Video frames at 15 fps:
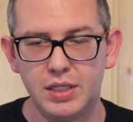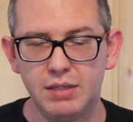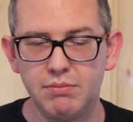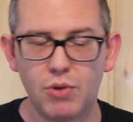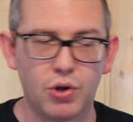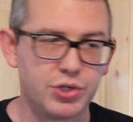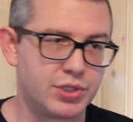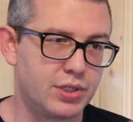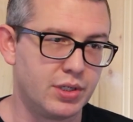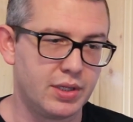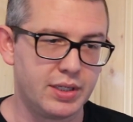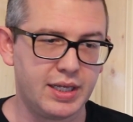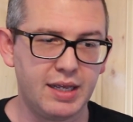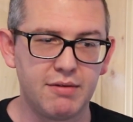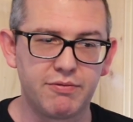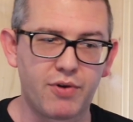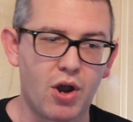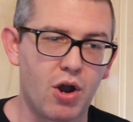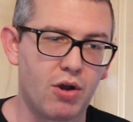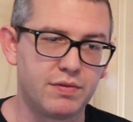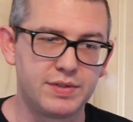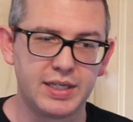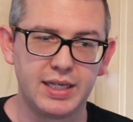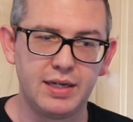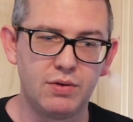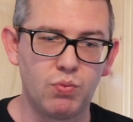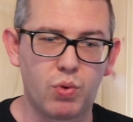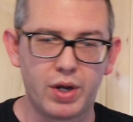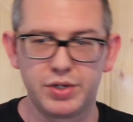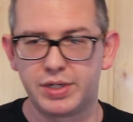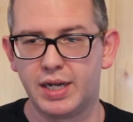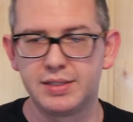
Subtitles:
emotionally involved in one